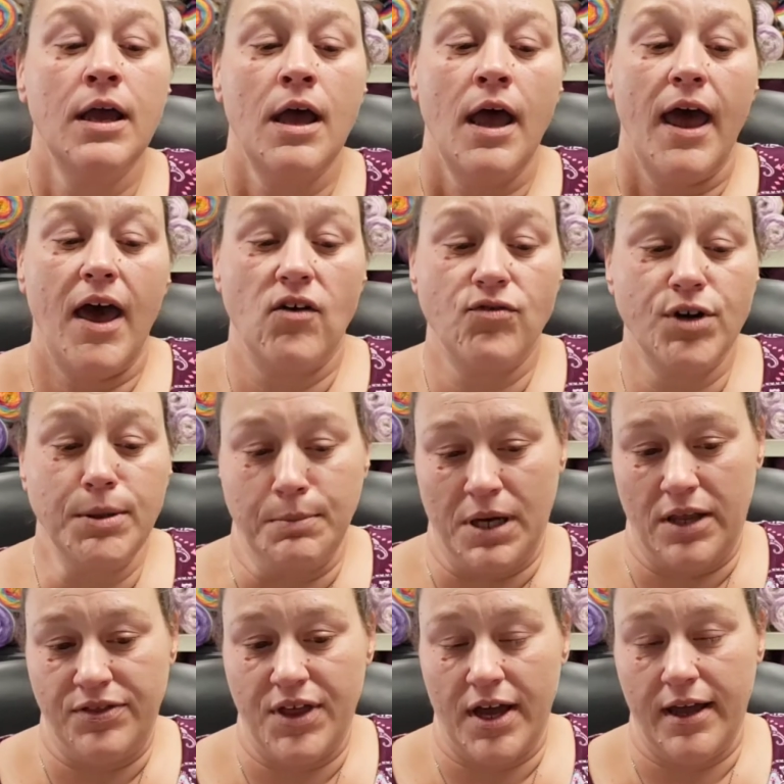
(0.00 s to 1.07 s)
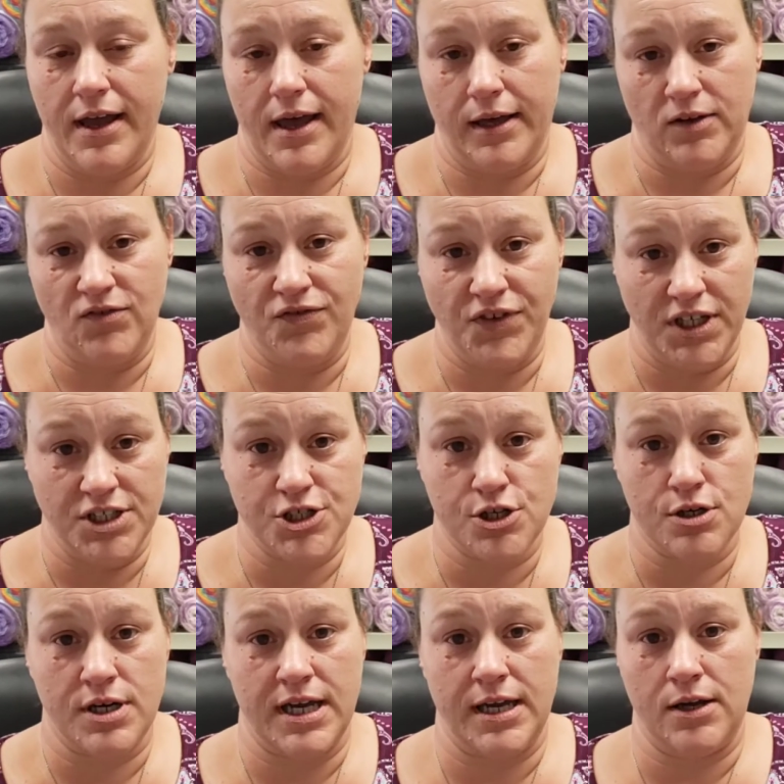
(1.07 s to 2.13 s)
Every month I am
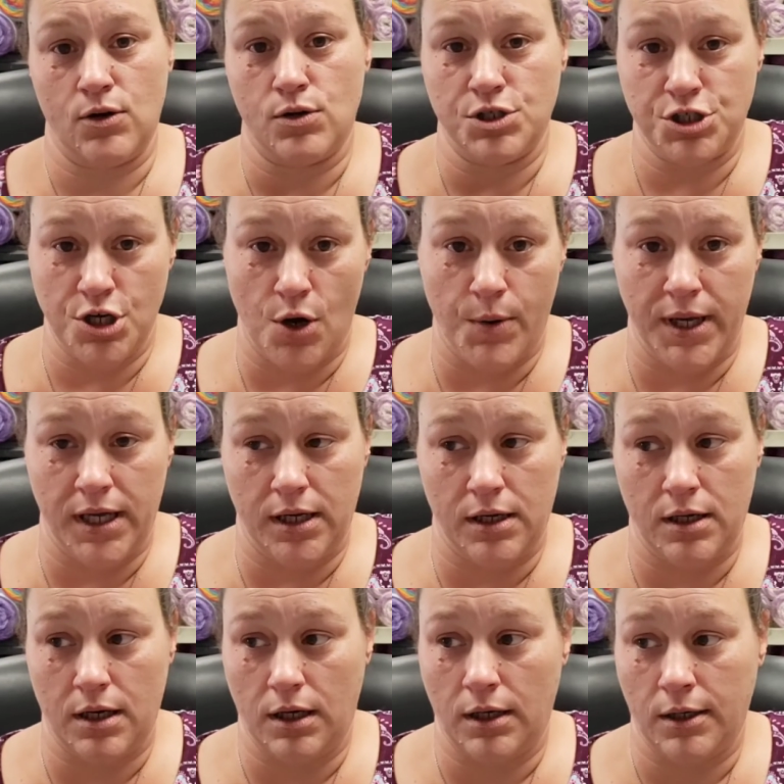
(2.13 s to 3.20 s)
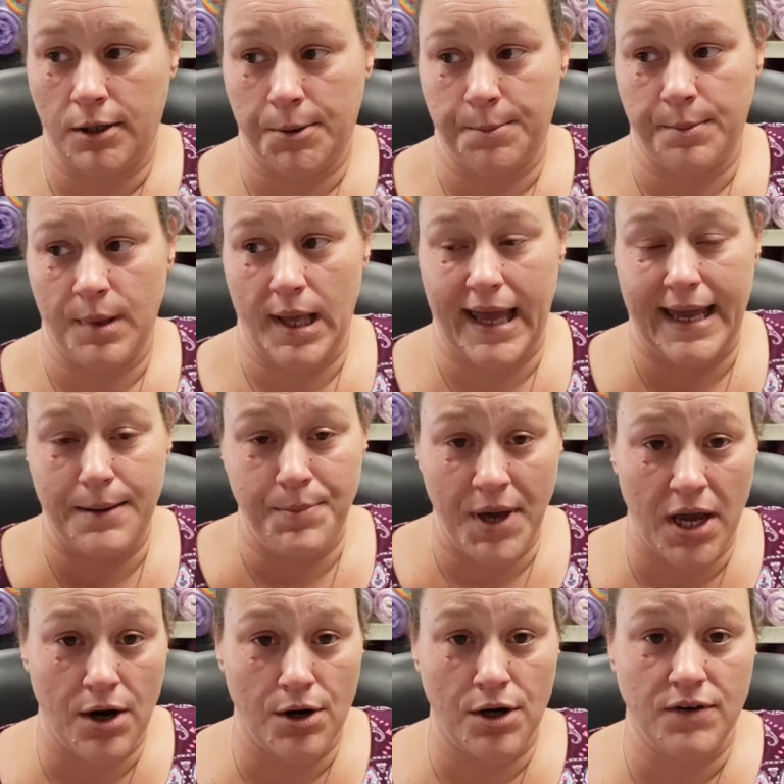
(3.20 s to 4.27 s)
featuring or showing a
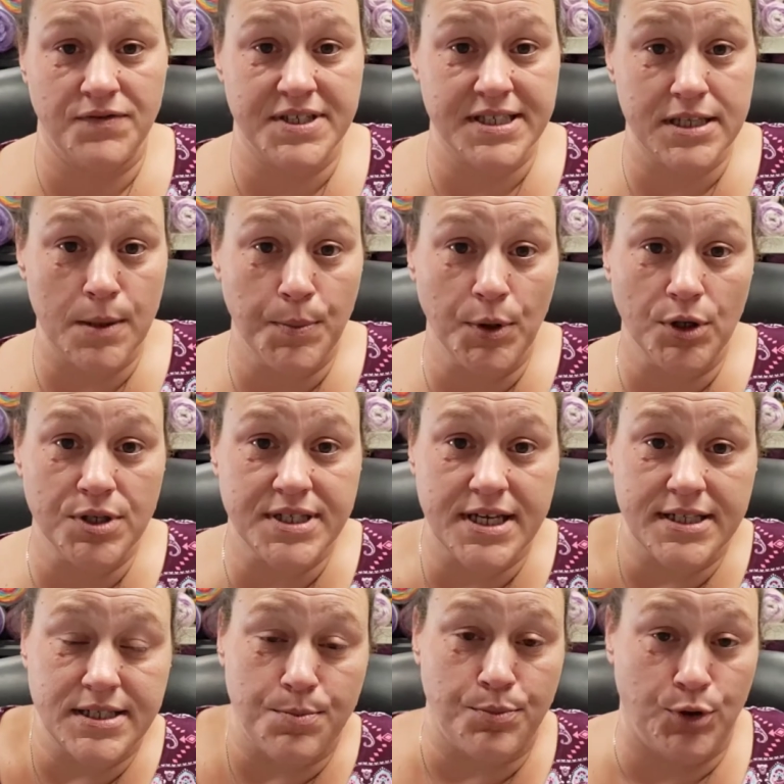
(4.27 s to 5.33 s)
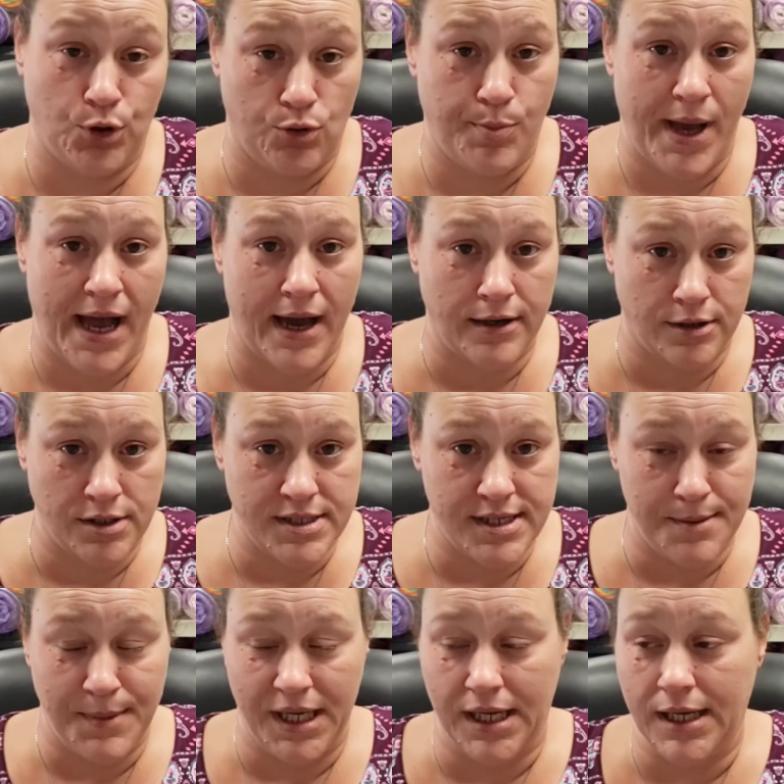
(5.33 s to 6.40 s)
pair of slippers that's a new pattern to
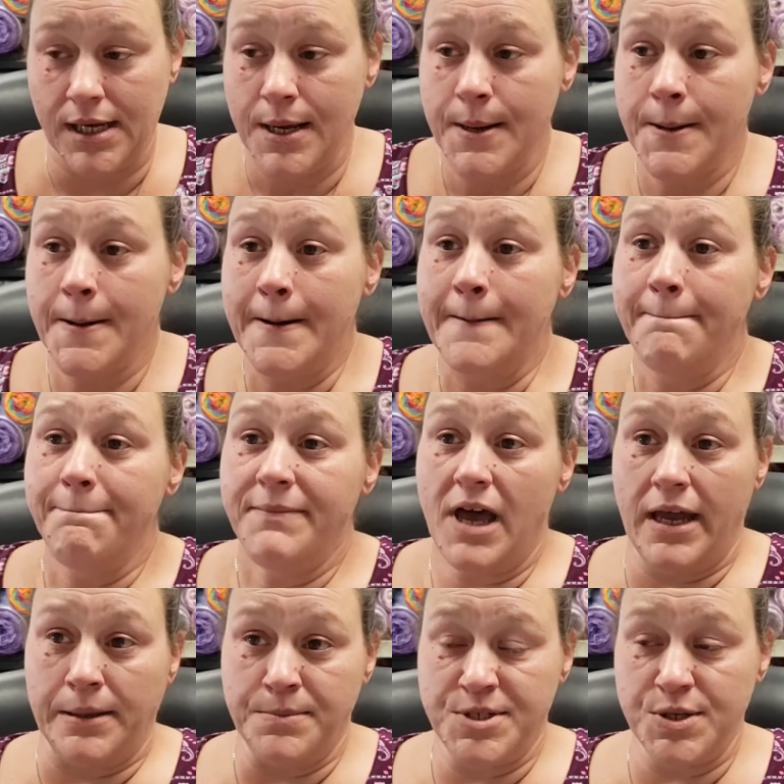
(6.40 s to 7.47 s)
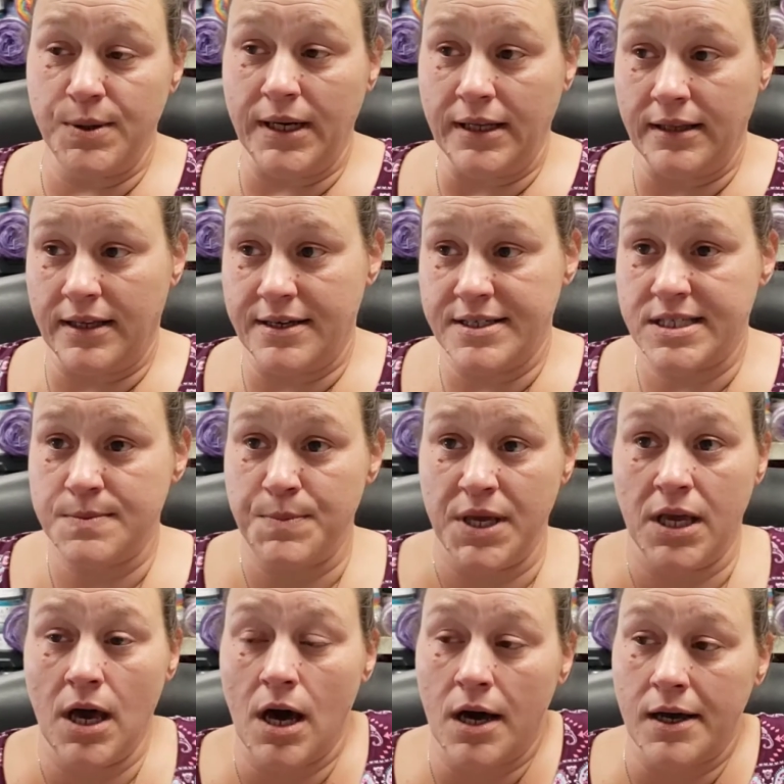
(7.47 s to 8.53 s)
me. I am doing this
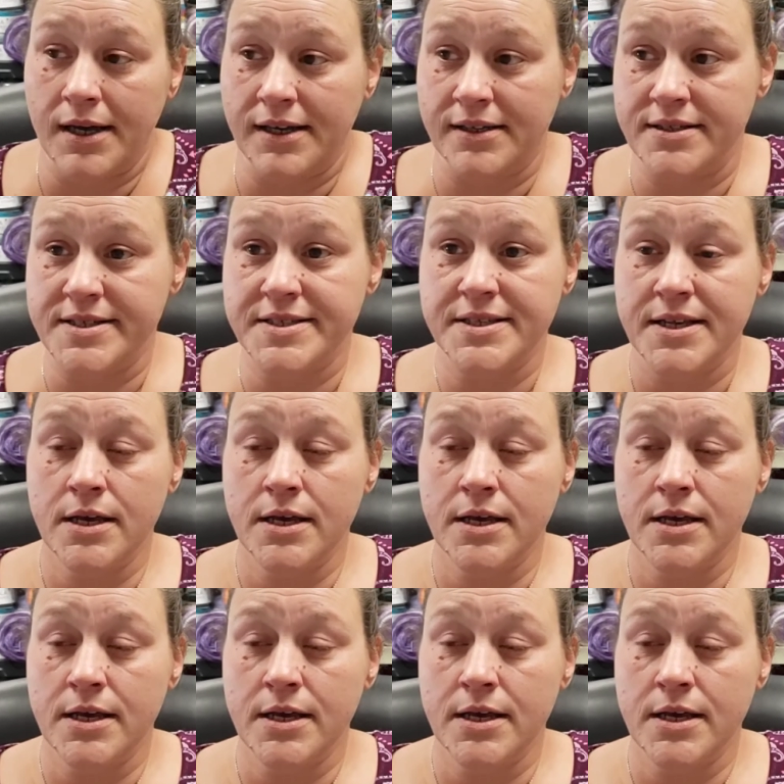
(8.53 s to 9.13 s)
because,